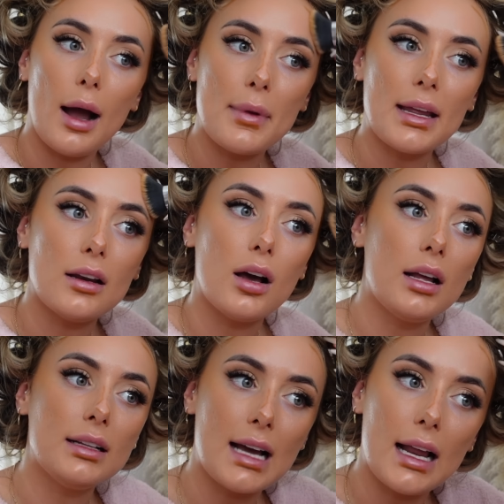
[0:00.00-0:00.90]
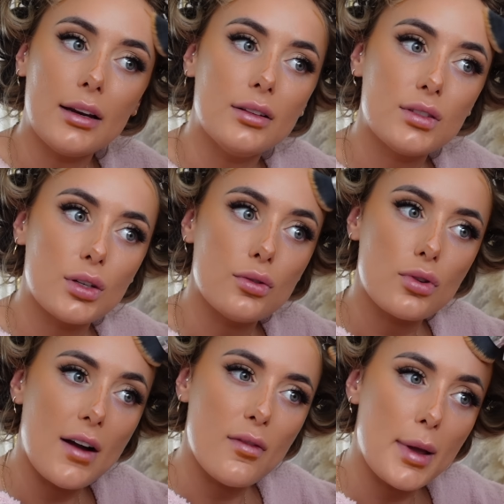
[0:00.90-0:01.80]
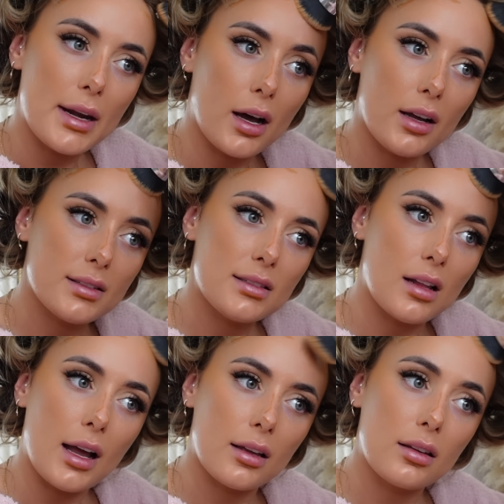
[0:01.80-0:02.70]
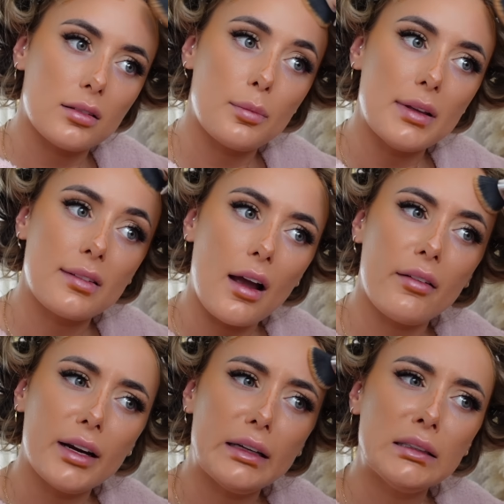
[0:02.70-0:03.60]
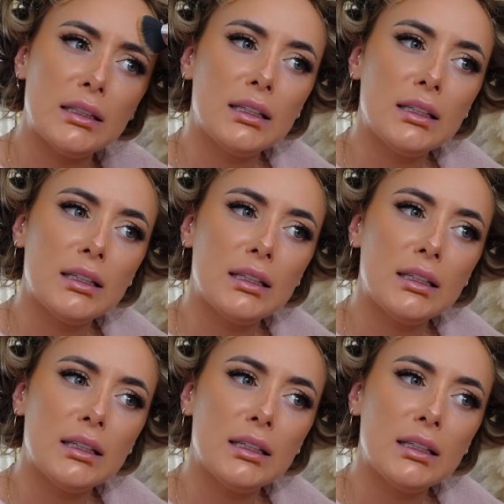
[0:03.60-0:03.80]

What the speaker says: I mean, Italians do drive a bit nuts, like it's a bit scary.